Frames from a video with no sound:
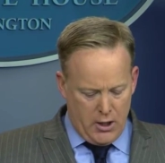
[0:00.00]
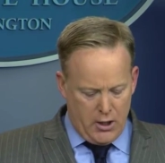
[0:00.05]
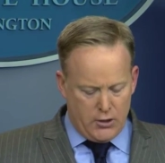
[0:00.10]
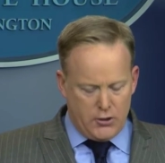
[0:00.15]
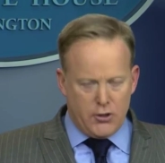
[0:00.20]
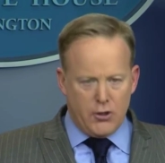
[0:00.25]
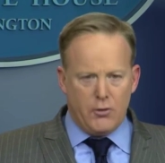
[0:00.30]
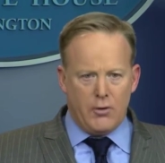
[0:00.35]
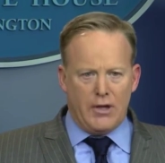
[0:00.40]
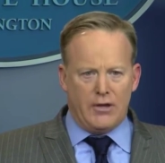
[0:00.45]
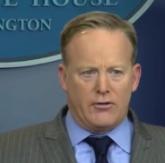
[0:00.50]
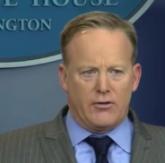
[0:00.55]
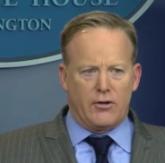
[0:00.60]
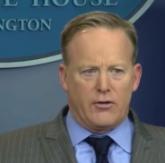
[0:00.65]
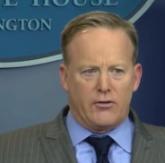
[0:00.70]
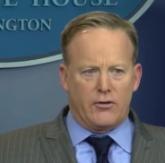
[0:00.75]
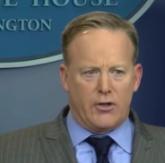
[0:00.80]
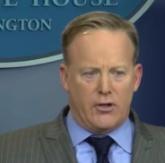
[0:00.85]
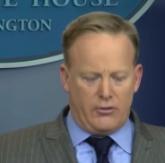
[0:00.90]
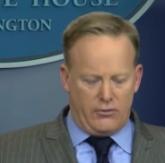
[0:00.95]
two
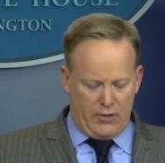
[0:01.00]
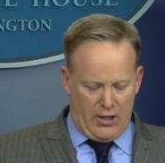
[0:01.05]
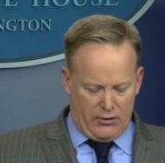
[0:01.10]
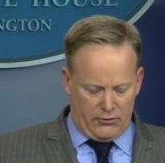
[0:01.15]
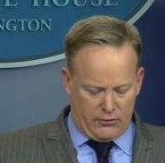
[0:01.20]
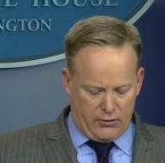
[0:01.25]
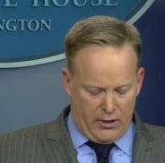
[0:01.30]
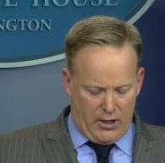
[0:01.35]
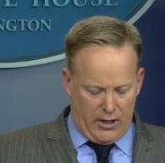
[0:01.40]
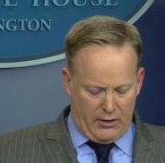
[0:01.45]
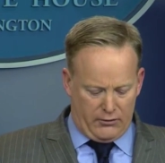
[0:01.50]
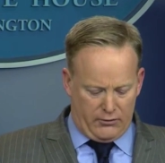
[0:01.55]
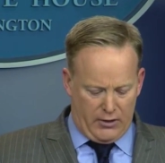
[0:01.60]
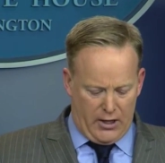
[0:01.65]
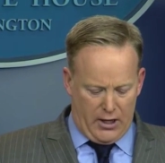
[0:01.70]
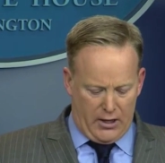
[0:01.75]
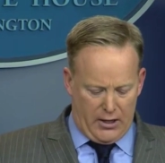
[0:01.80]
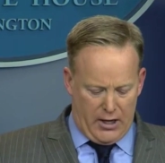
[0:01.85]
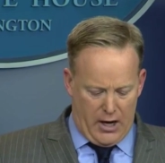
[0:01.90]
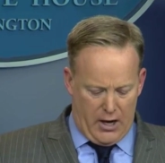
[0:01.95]
instances yesterday
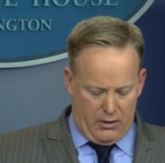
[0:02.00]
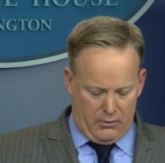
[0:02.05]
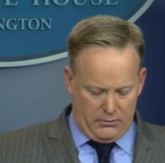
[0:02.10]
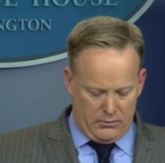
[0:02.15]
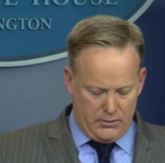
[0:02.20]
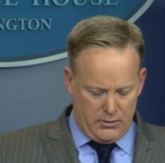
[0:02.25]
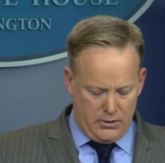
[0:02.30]
stand out.